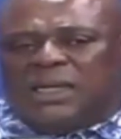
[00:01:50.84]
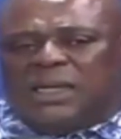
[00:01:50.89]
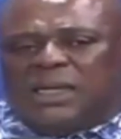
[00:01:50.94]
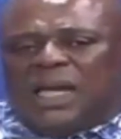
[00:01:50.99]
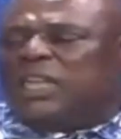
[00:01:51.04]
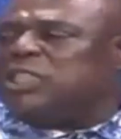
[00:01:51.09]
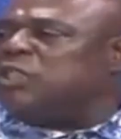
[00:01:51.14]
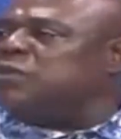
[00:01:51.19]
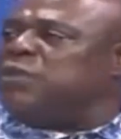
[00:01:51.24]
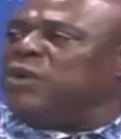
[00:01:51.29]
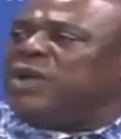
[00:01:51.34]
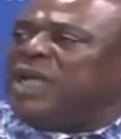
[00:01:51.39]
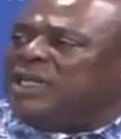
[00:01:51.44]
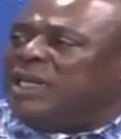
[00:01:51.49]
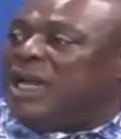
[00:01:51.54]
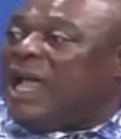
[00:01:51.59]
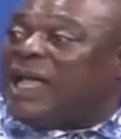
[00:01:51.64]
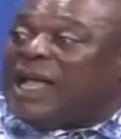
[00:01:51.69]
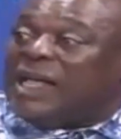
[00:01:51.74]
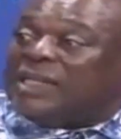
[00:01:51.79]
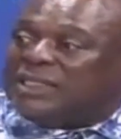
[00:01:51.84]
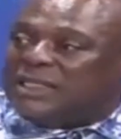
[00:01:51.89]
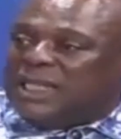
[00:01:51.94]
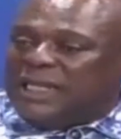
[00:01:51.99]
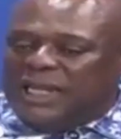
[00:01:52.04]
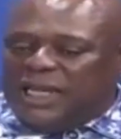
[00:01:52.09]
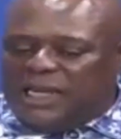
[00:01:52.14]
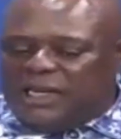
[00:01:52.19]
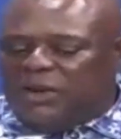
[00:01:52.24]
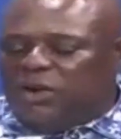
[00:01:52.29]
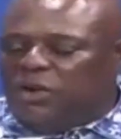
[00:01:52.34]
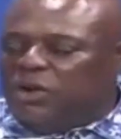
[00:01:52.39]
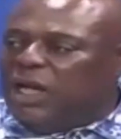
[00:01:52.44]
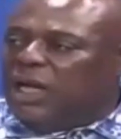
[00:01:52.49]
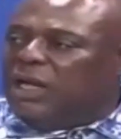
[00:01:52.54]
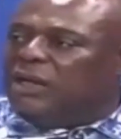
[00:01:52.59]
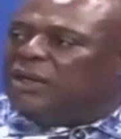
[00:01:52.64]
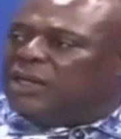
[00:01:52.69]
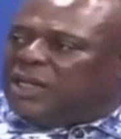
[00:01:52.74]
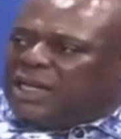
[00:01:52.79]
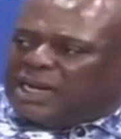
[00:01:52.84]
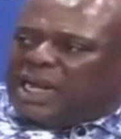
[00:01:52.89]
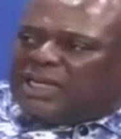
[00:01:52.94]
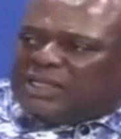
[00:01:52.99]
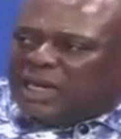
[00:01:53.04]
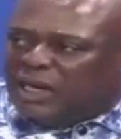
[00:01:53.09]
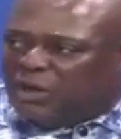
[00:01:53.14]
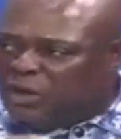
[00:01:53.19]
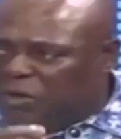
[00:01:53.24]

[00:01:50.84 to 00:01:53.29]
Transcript: I should forget it. I can't stay there any longer. That's how the